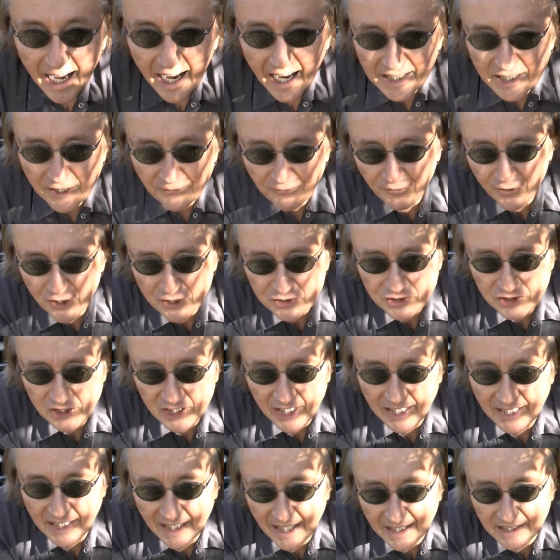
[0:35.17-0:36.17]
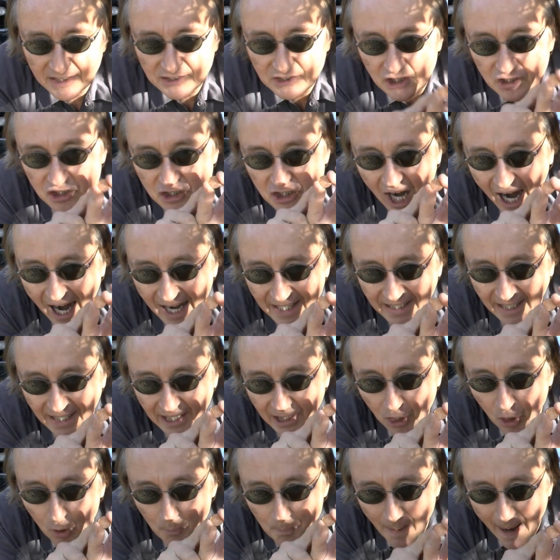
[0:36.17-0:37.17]
And the first thing you need is a shiny
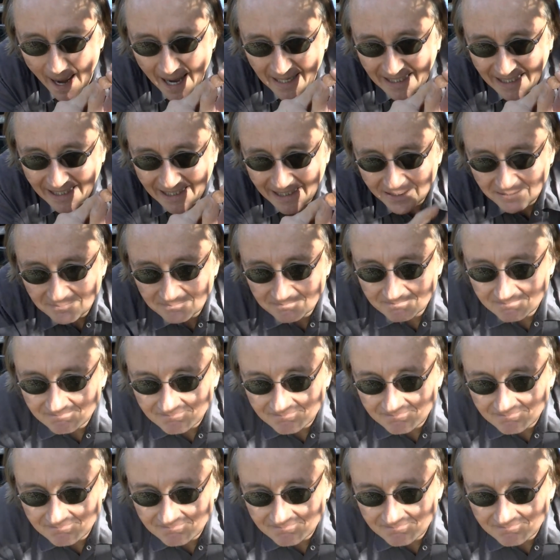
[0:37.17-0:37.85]
new penny.